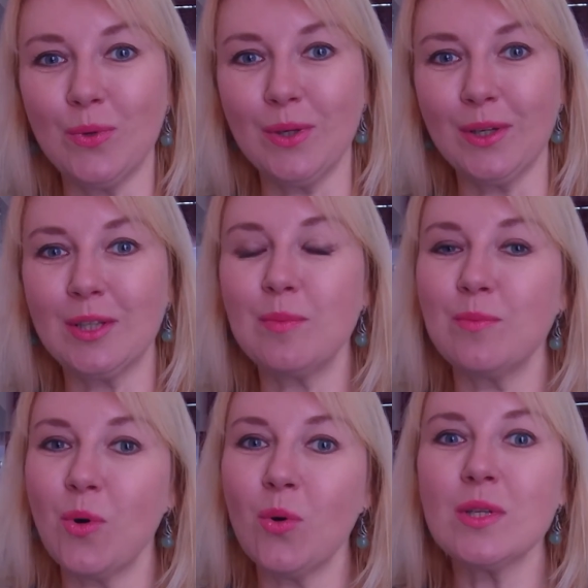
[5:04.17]
bring, the
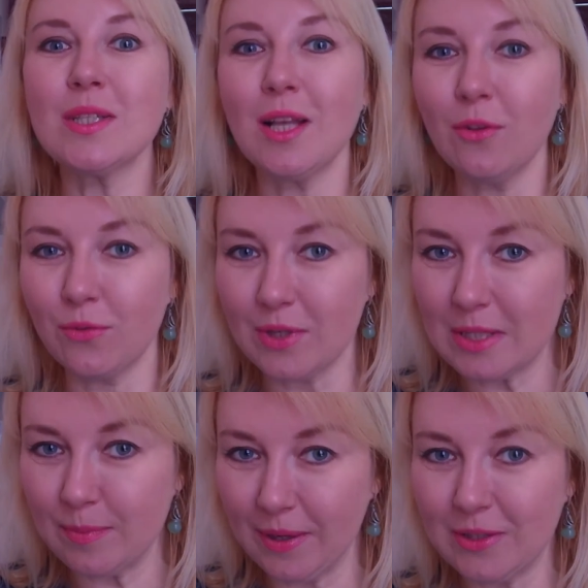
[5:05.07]
more
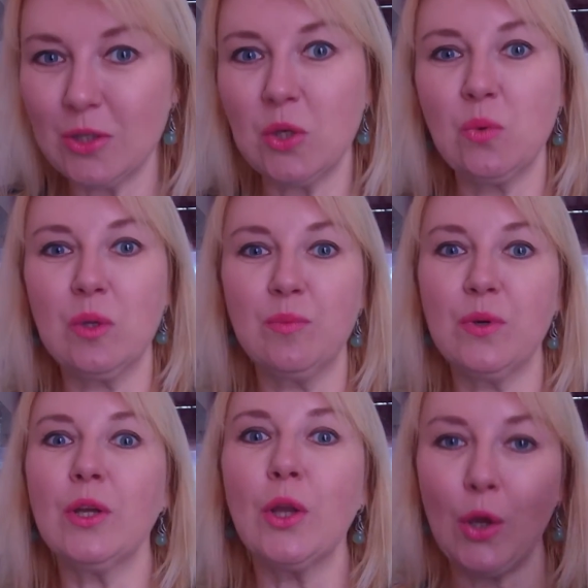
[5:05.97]
self-respect you will
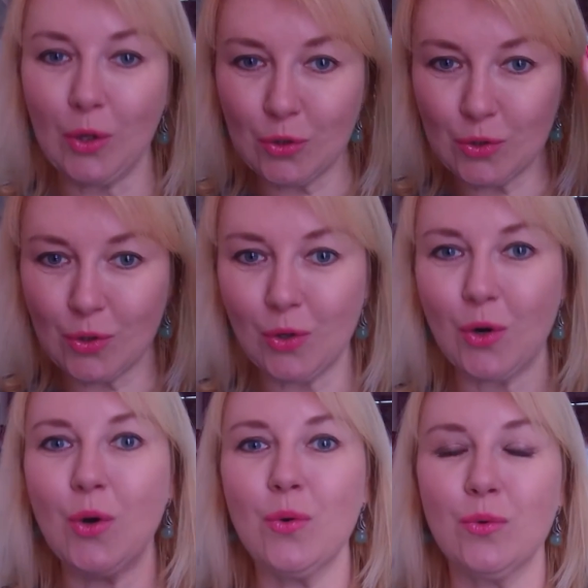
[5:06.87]
bring into your
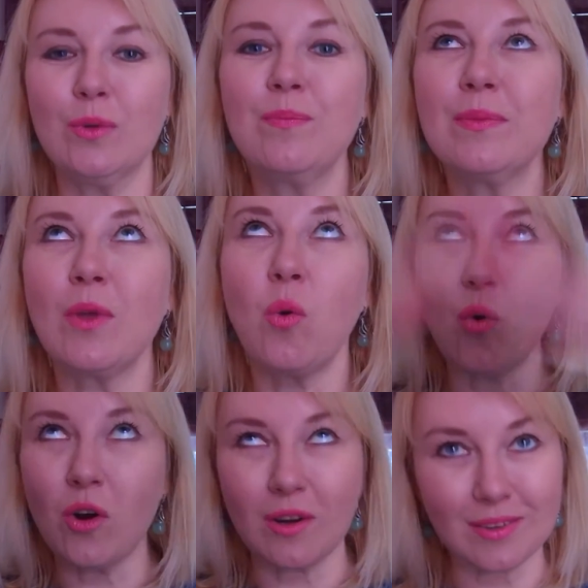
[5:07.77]
own
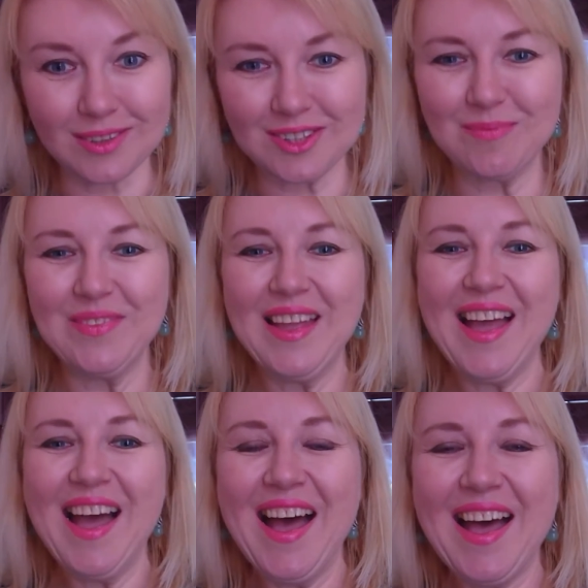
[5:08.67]
world.
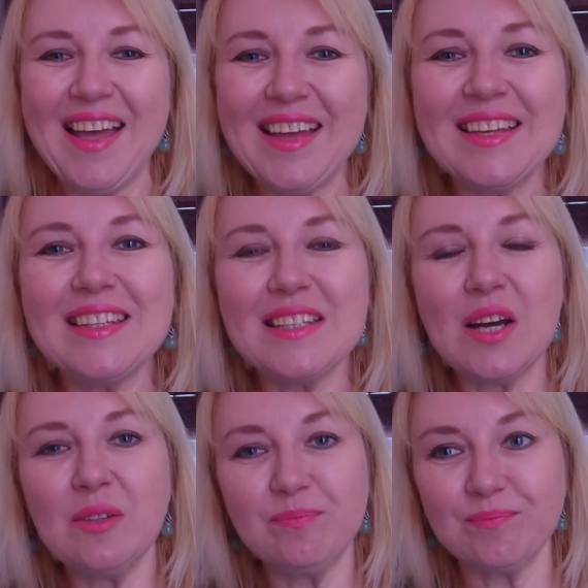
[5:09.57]
And
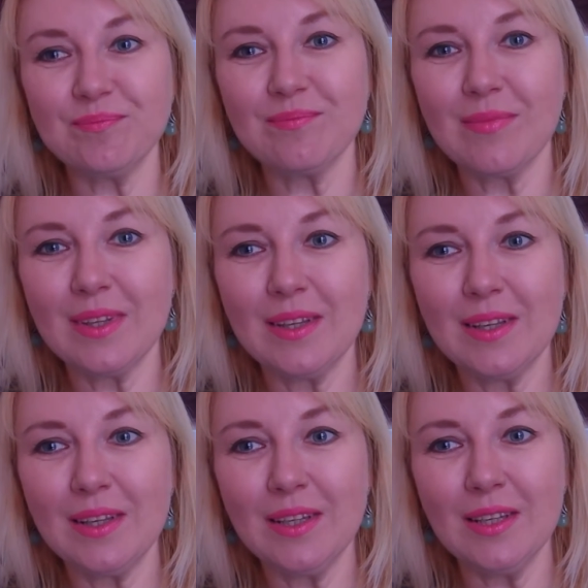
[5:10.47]

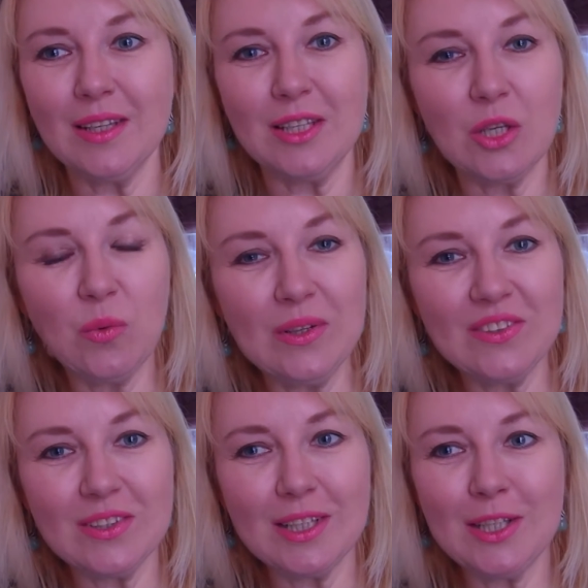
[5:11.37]
you
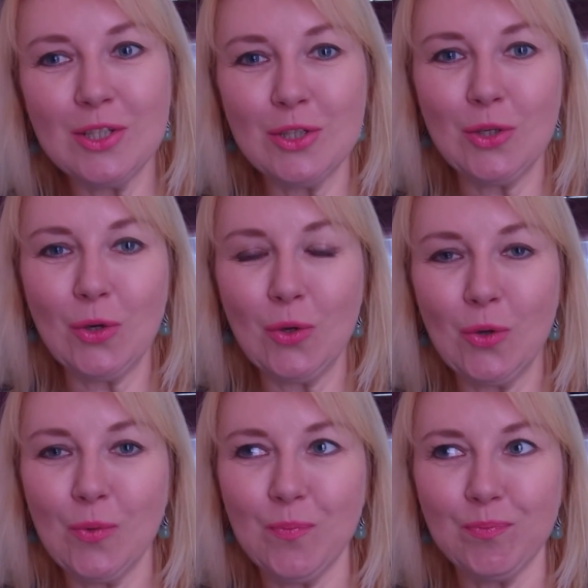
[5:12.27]
will need
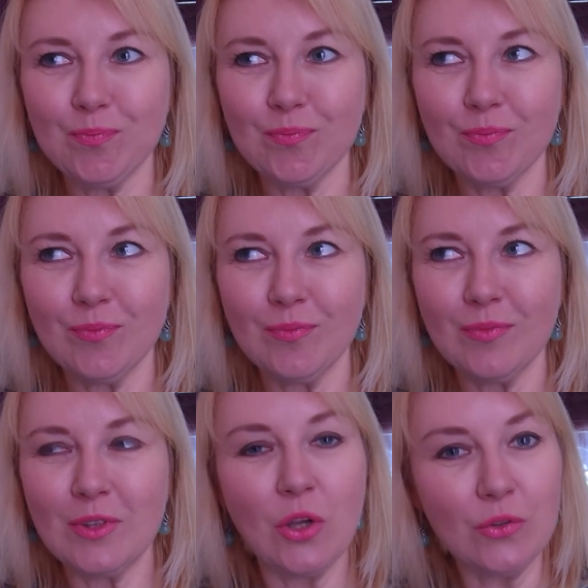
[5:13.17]
to
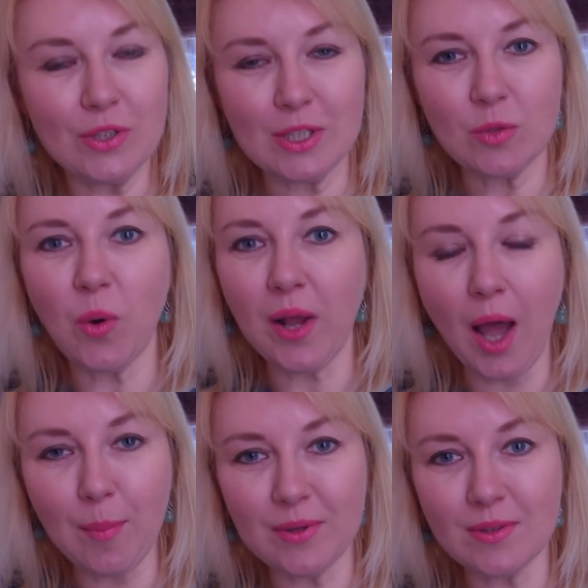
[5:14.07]
notice what
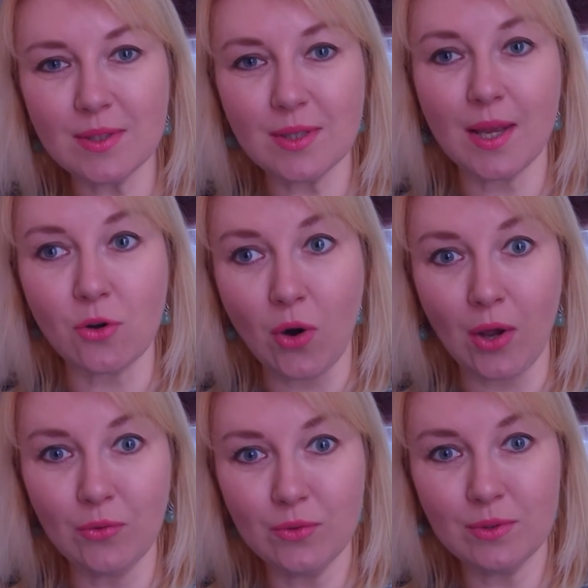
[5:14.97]
happens
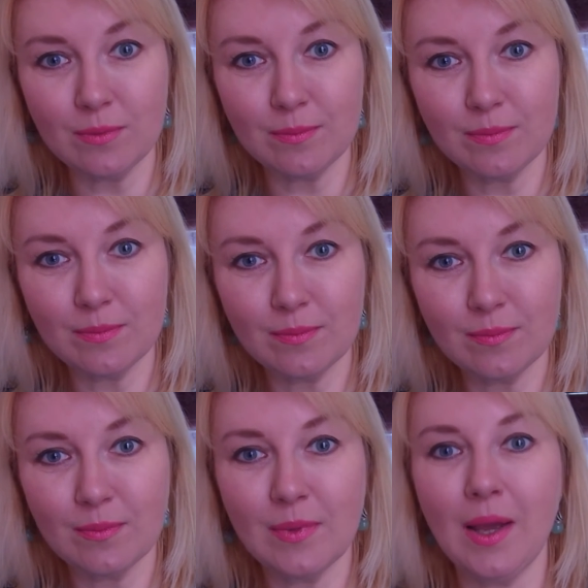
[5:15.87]
around
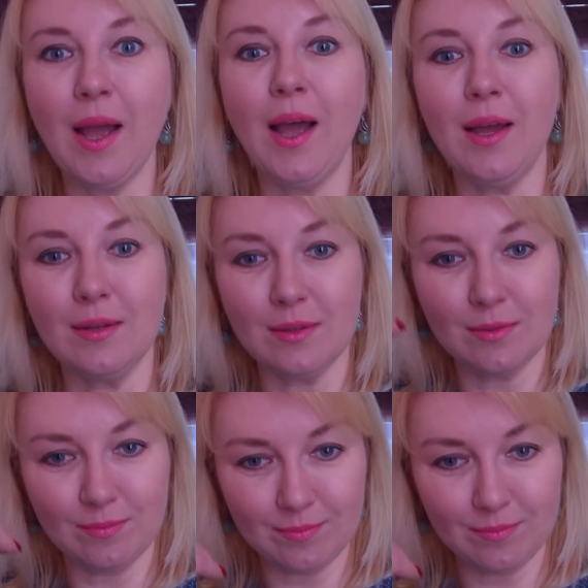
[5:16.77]
and